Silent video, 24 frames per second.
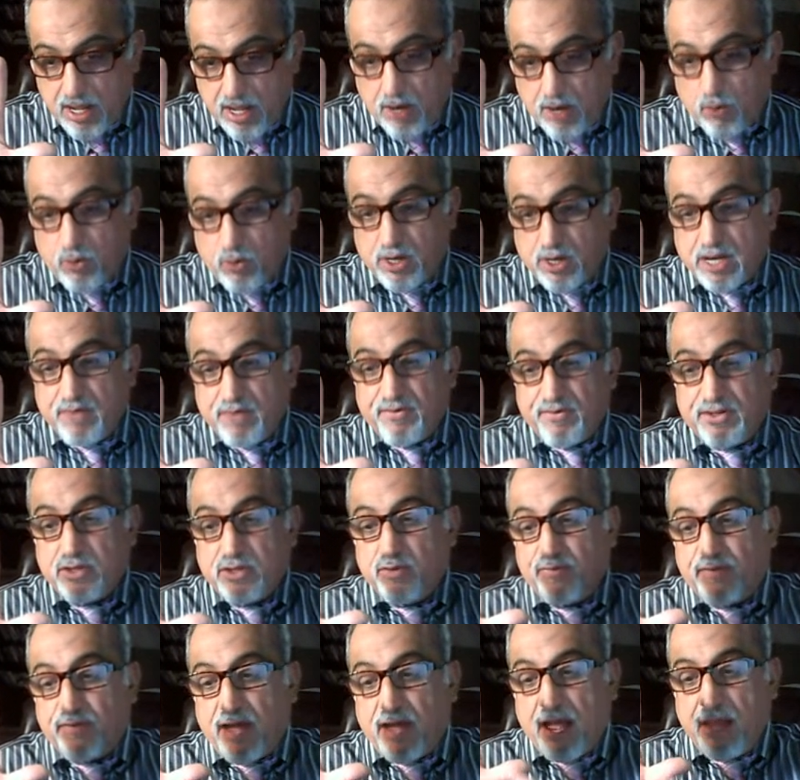we give it to
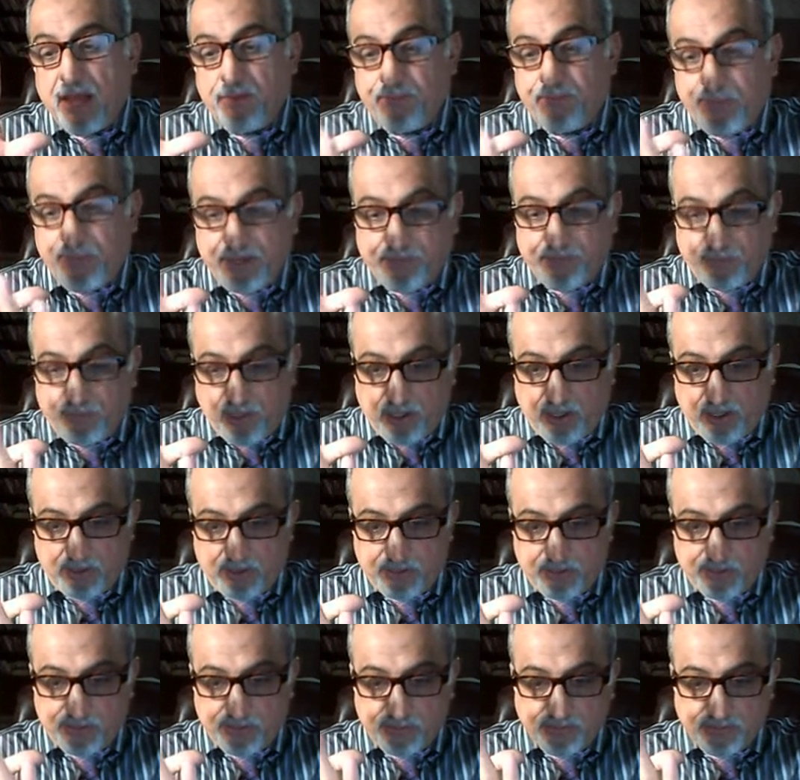5 people?
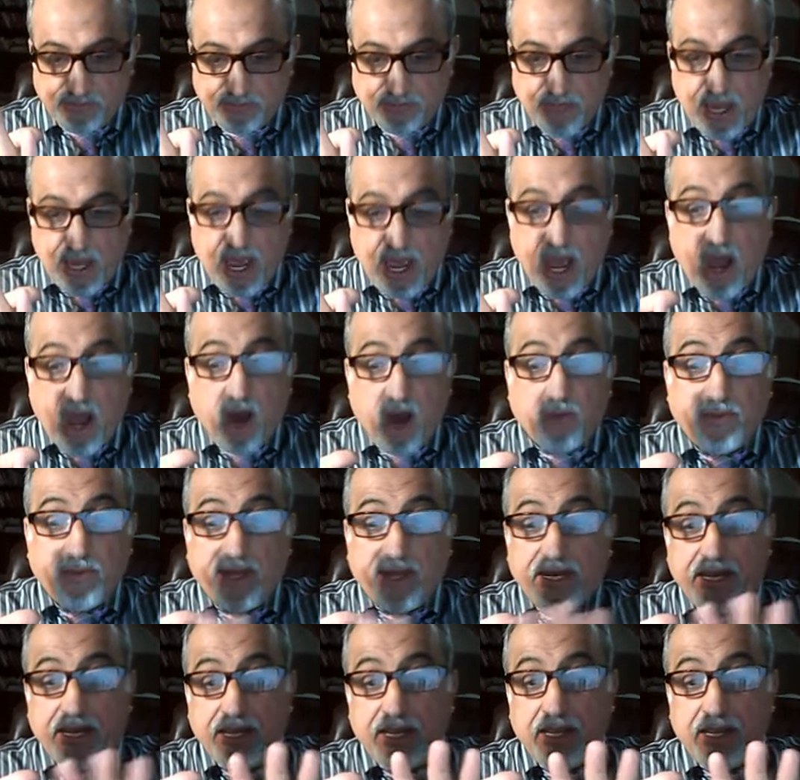How
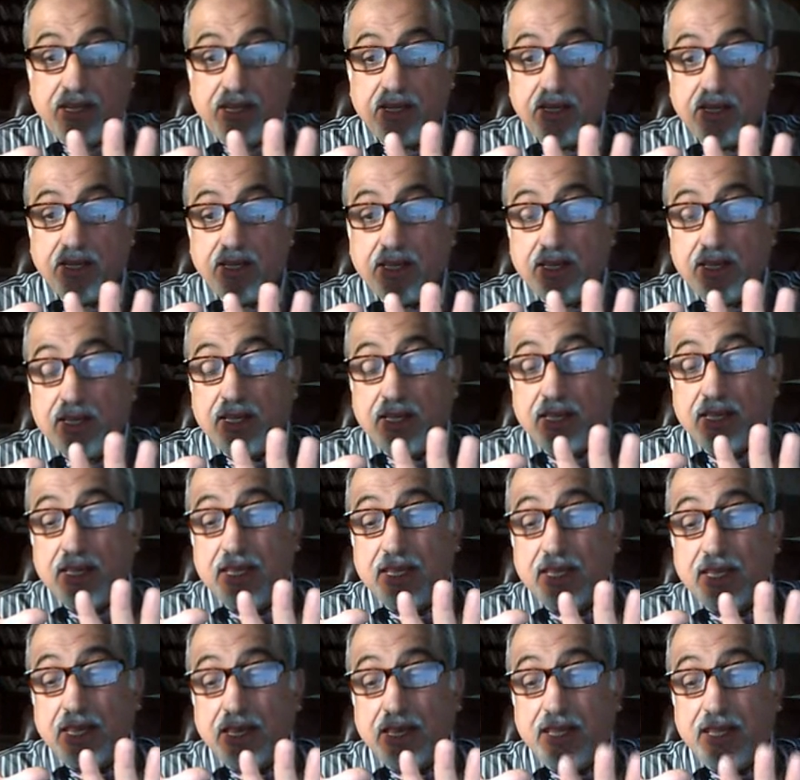many
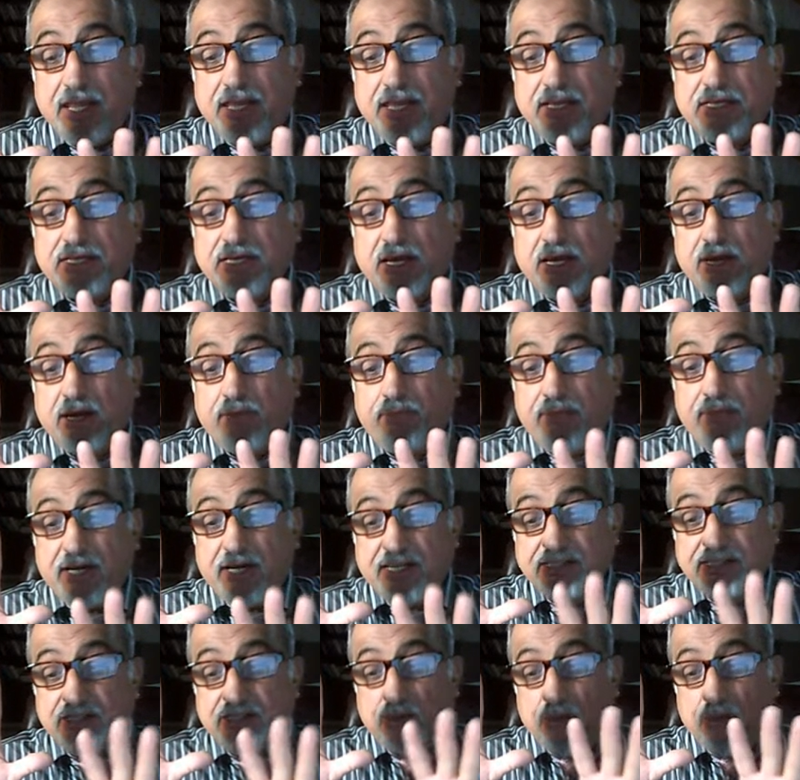each
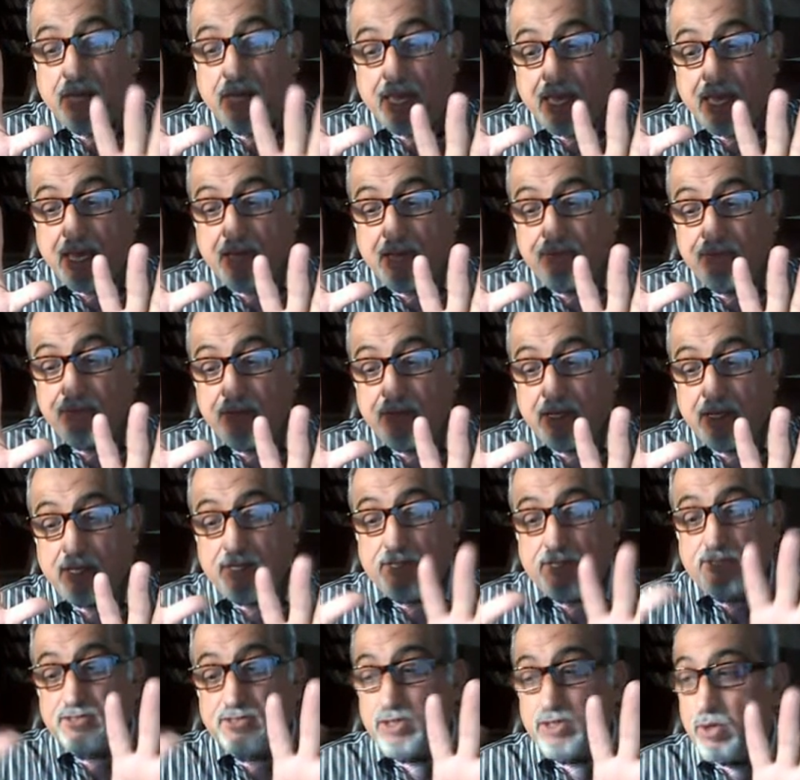person will have?
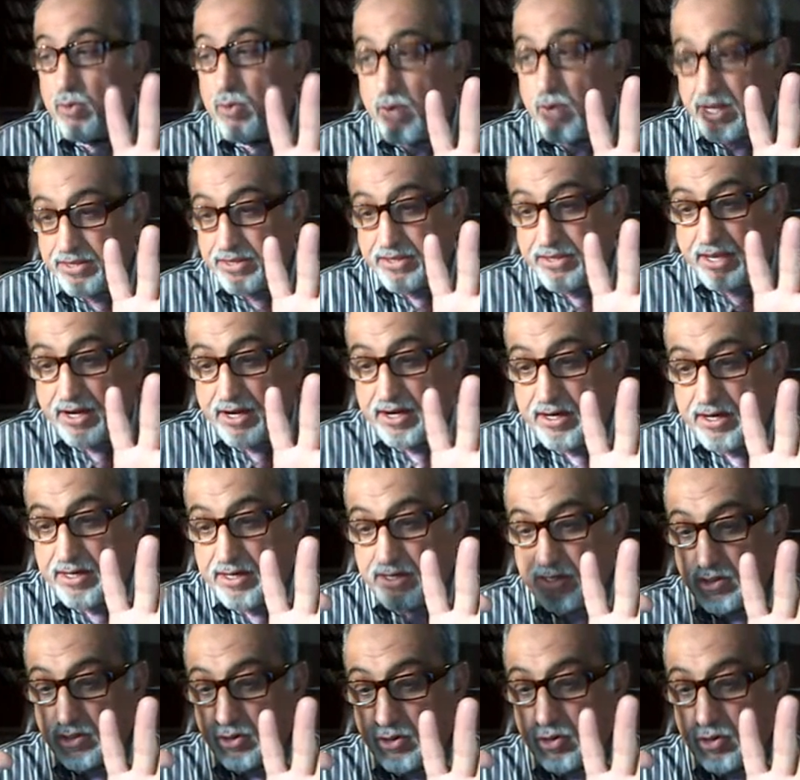So $1
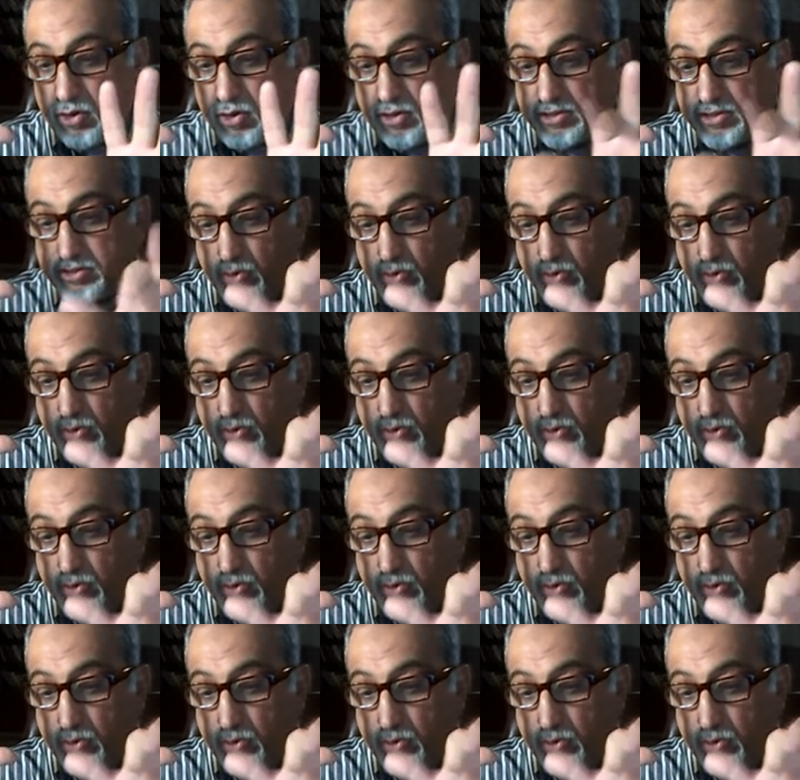goes to